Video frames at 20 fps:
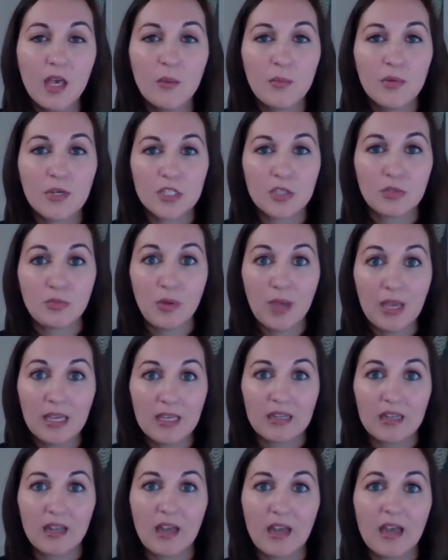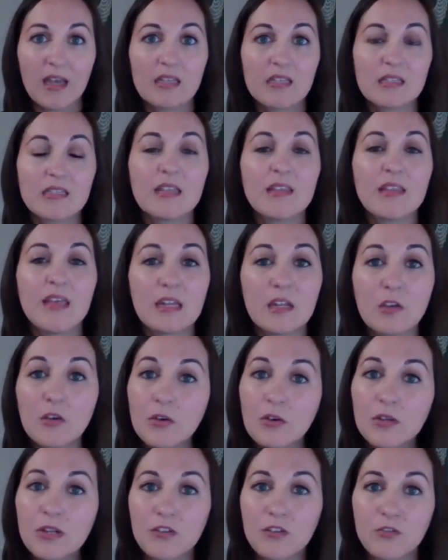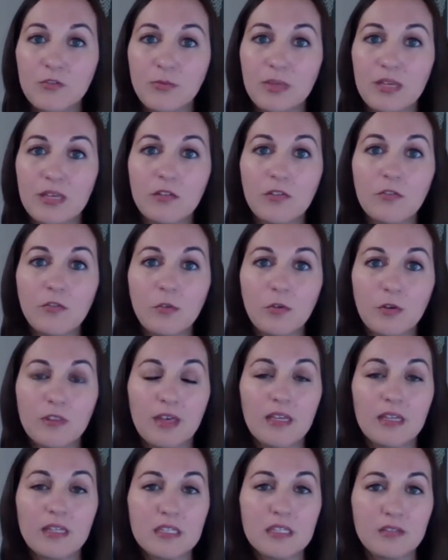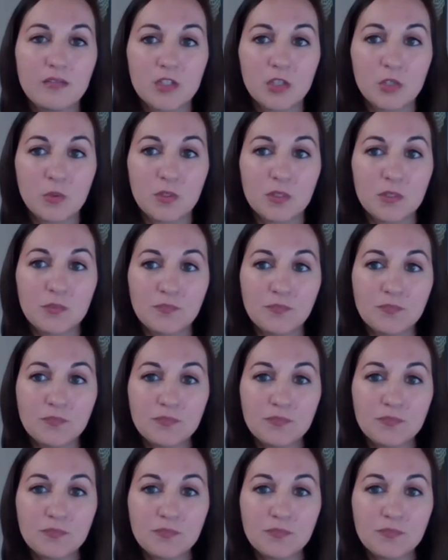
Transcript: but to recognize that it could have been for that individual.